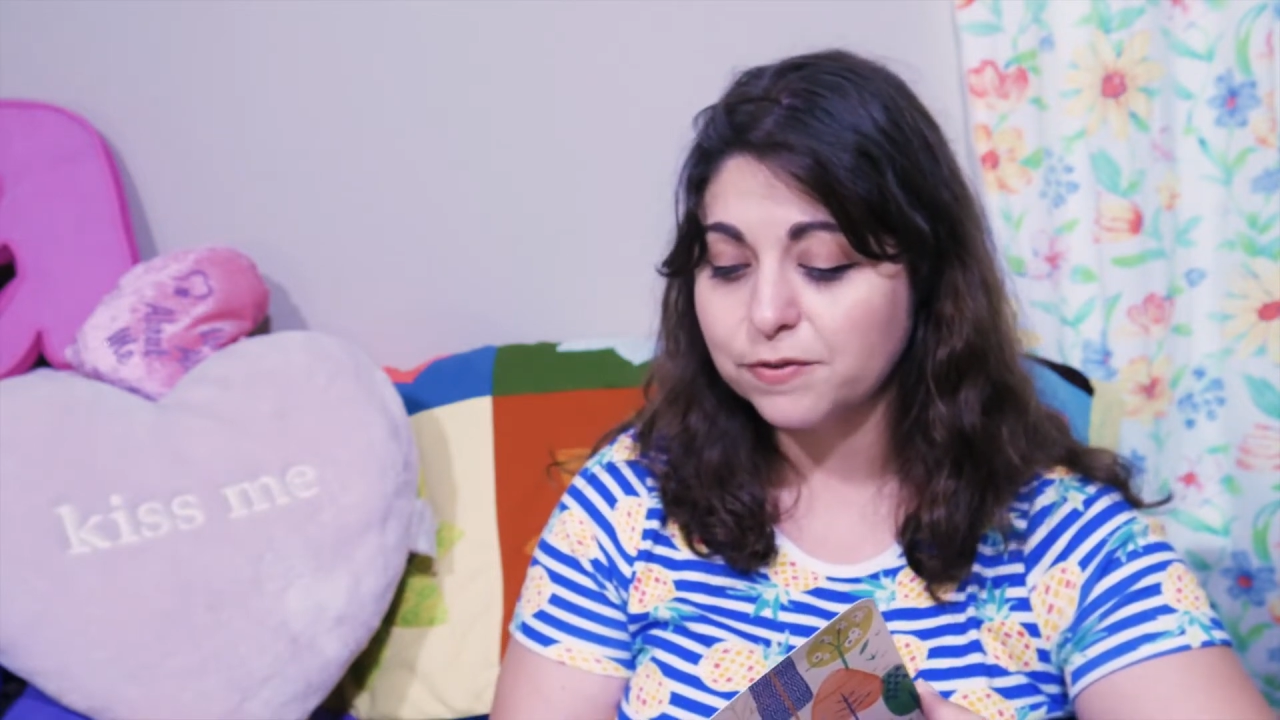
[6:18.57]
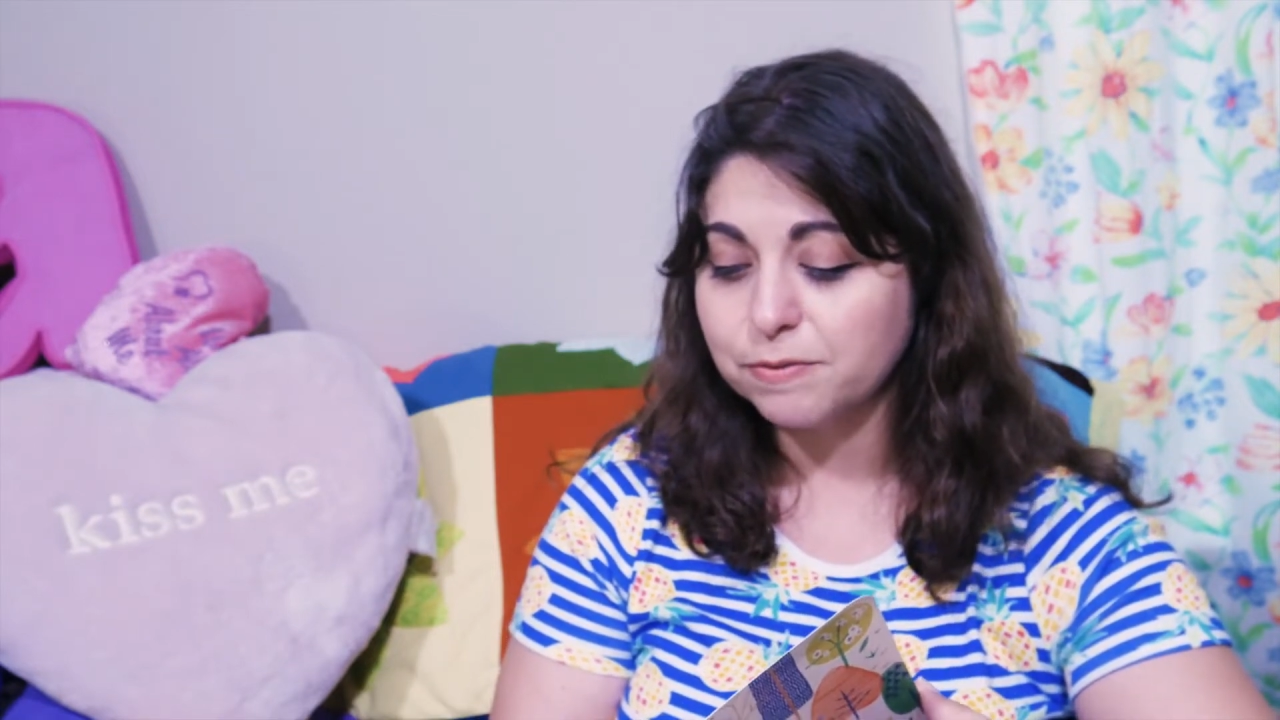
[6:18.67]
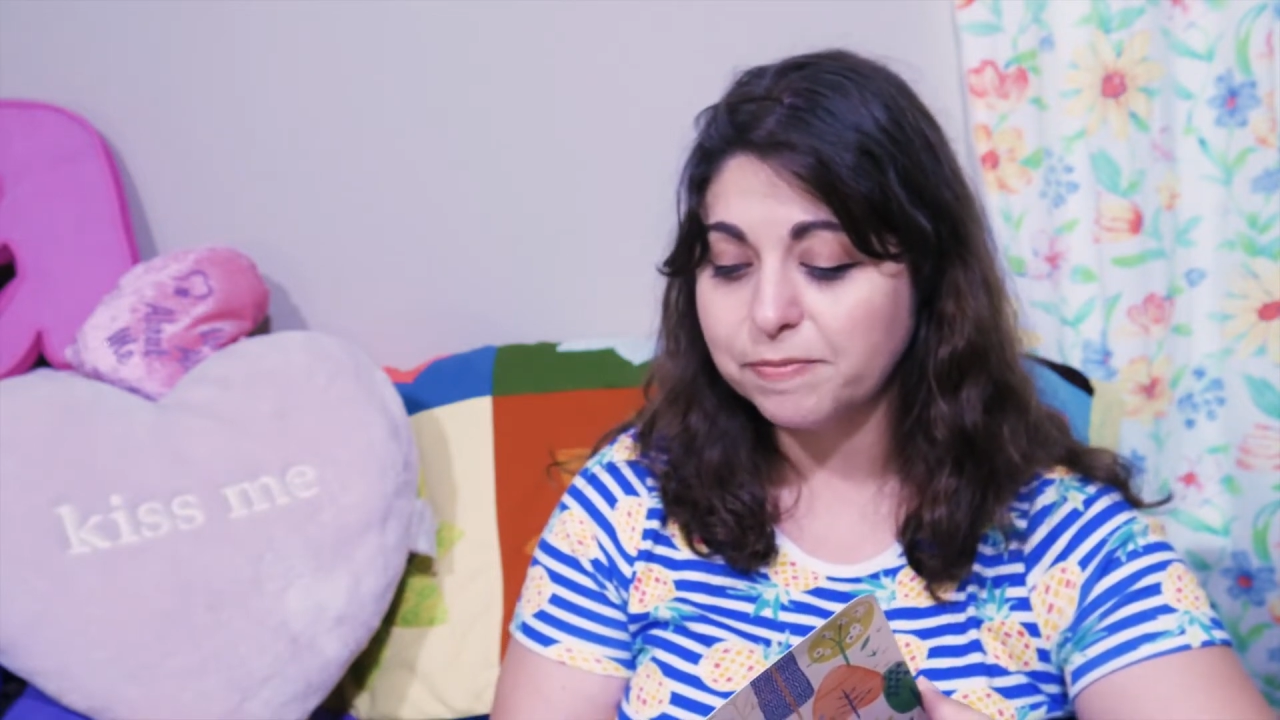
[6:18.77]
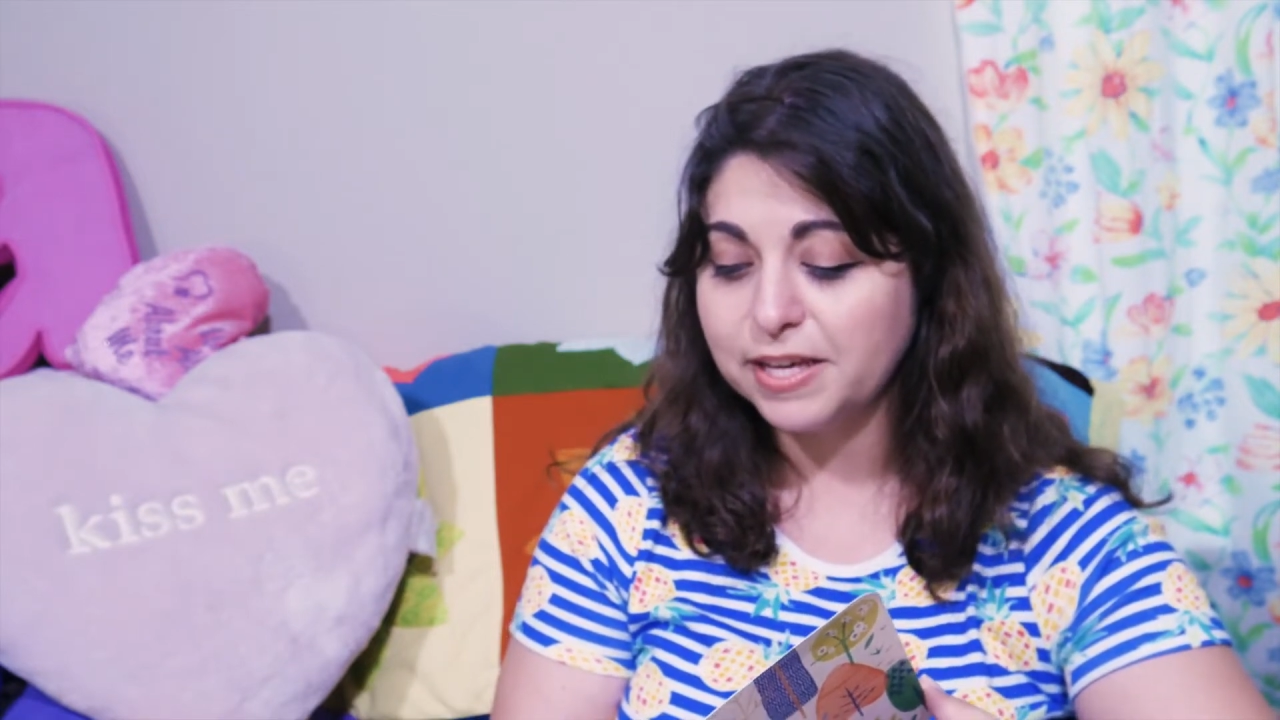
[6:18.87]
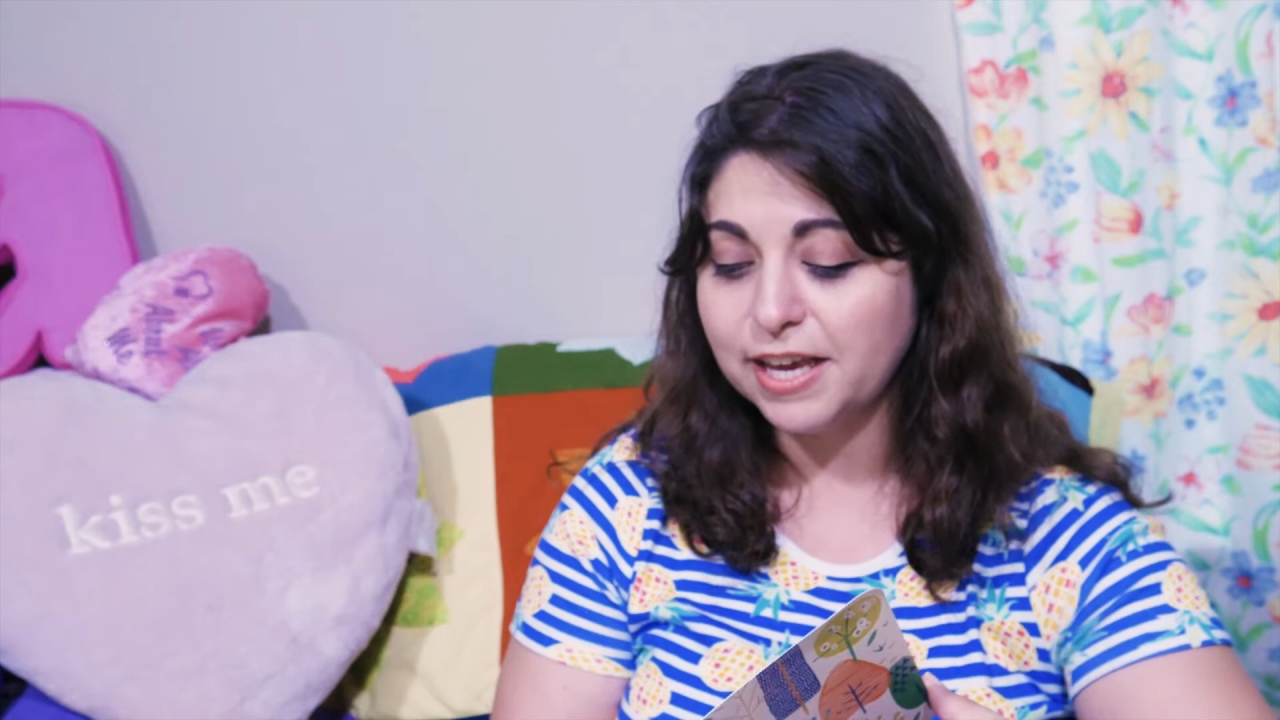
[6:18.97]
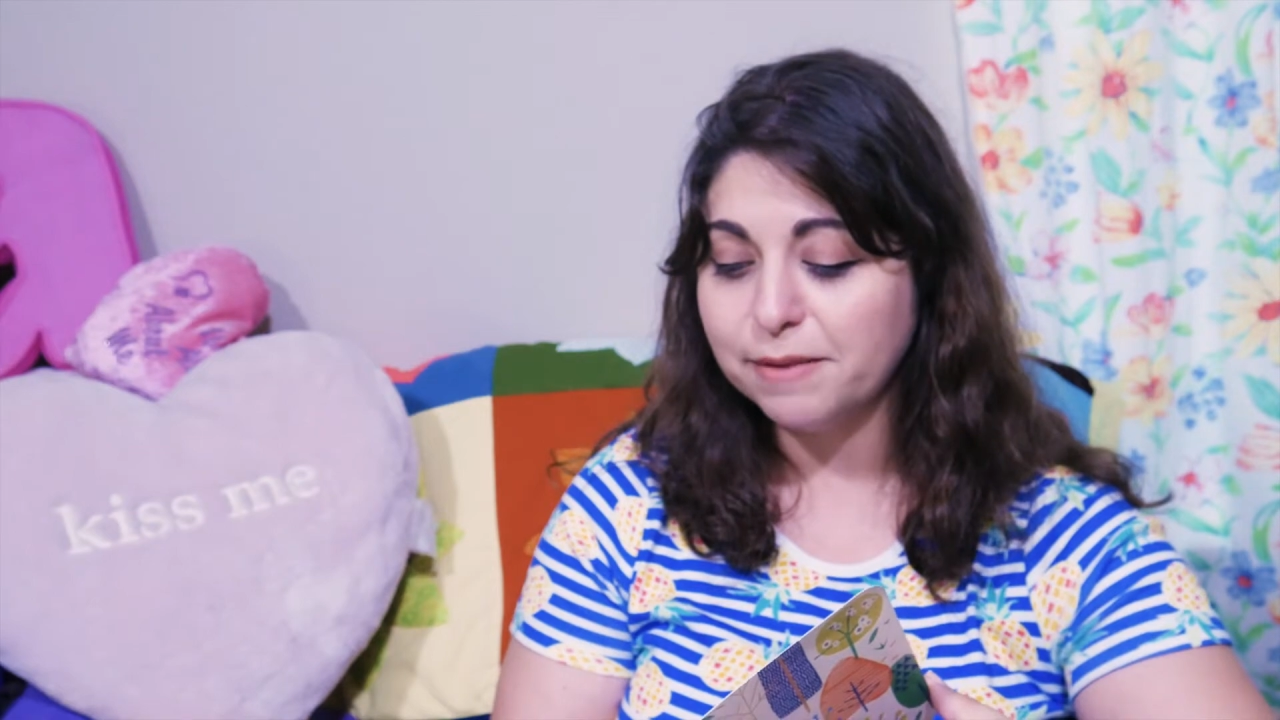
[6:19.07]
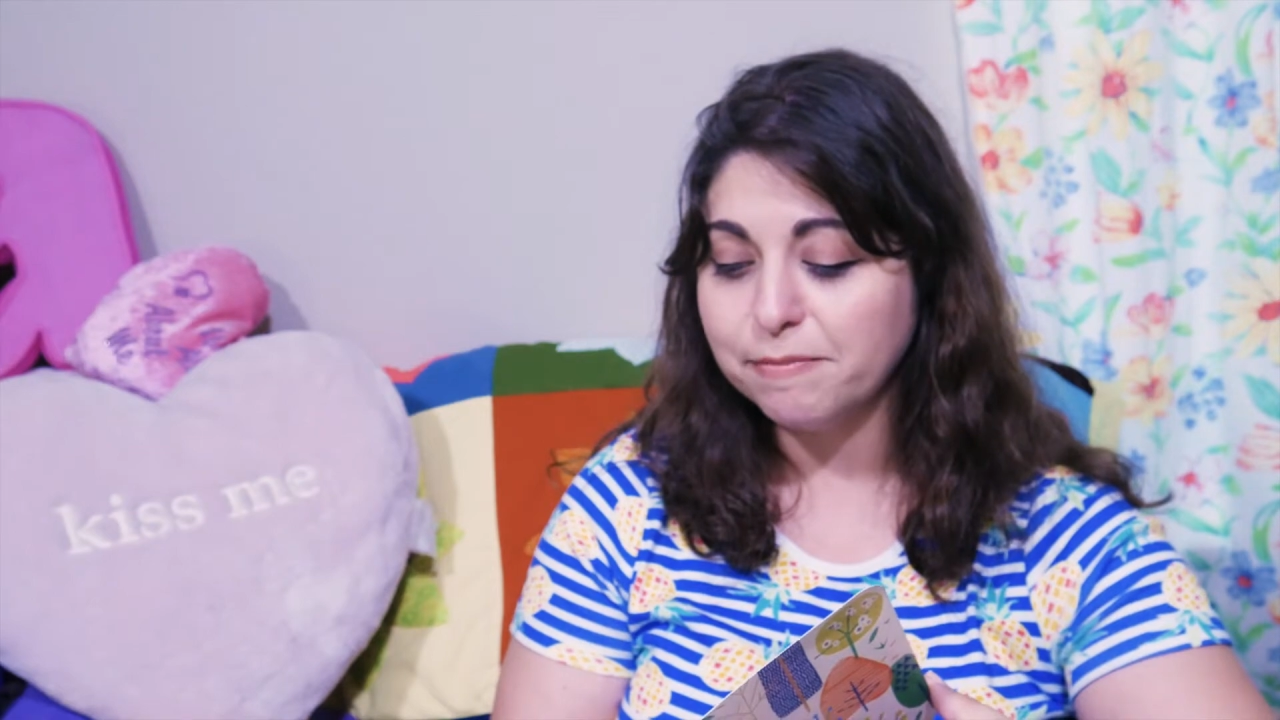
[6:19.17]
for being